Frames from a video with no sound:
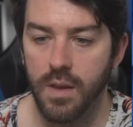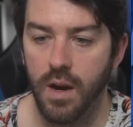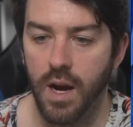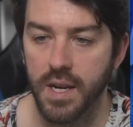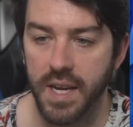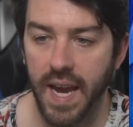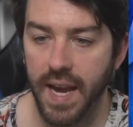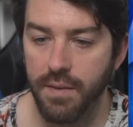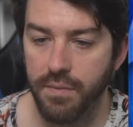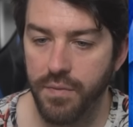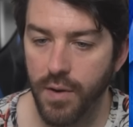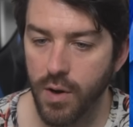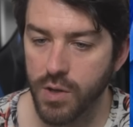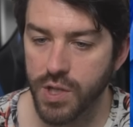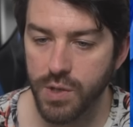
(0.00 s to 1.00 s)
Again,
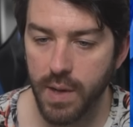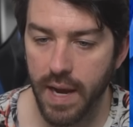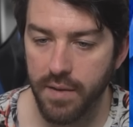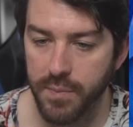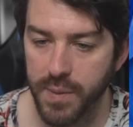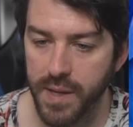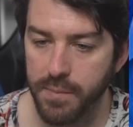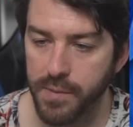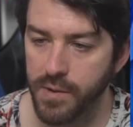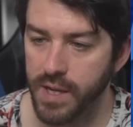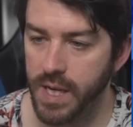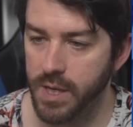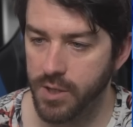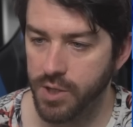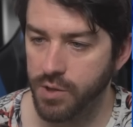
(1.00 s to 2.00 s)
folks, you have people
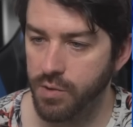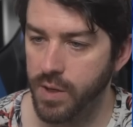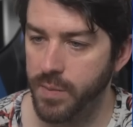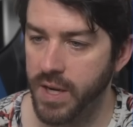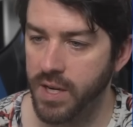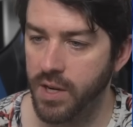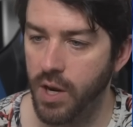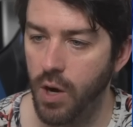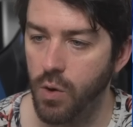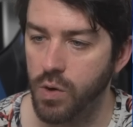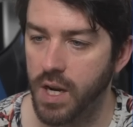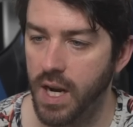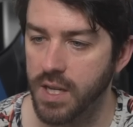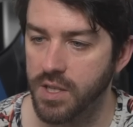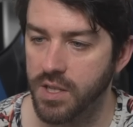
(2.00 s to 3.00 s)
here screaming no
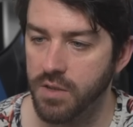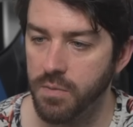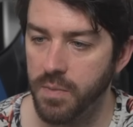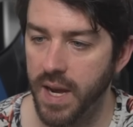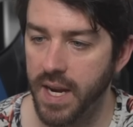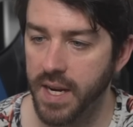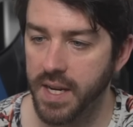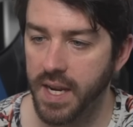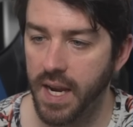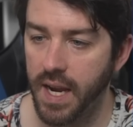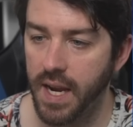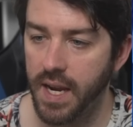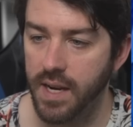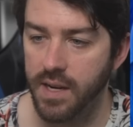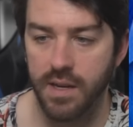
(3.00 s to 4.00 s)
cuts to
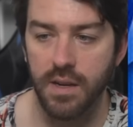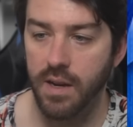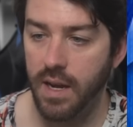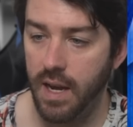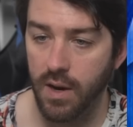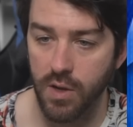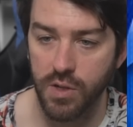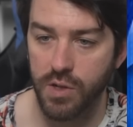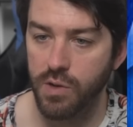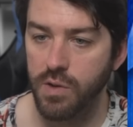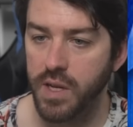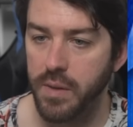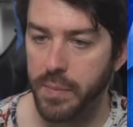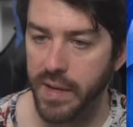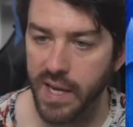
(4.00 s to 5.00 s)
Medicaid,
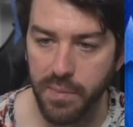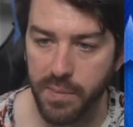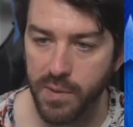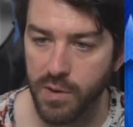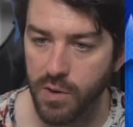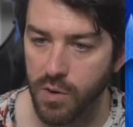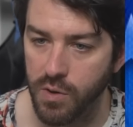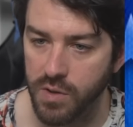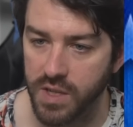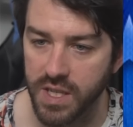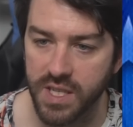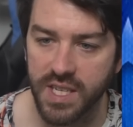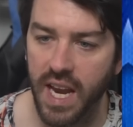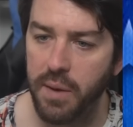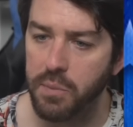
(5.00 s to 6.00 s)
elderly people,
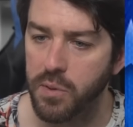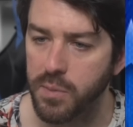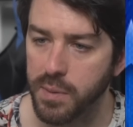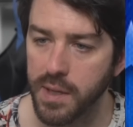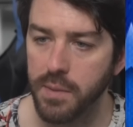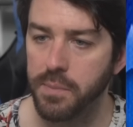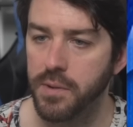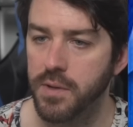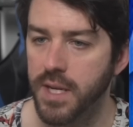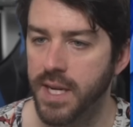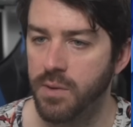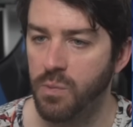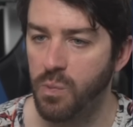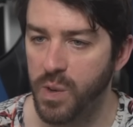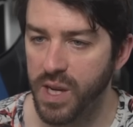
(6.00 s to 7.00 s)
disabled people
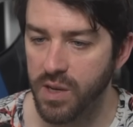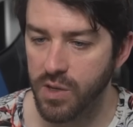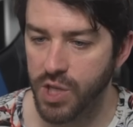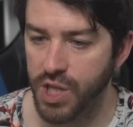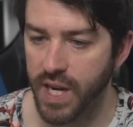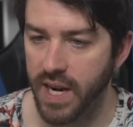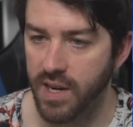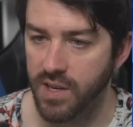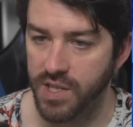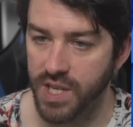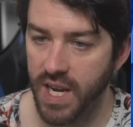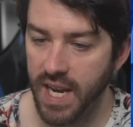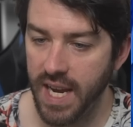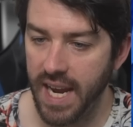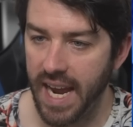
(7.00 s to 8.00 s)
in wheelchairs,
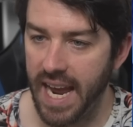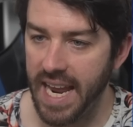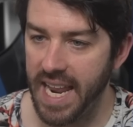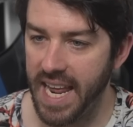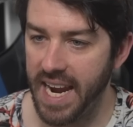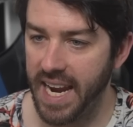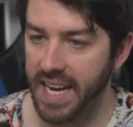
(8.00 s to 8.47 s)
and then a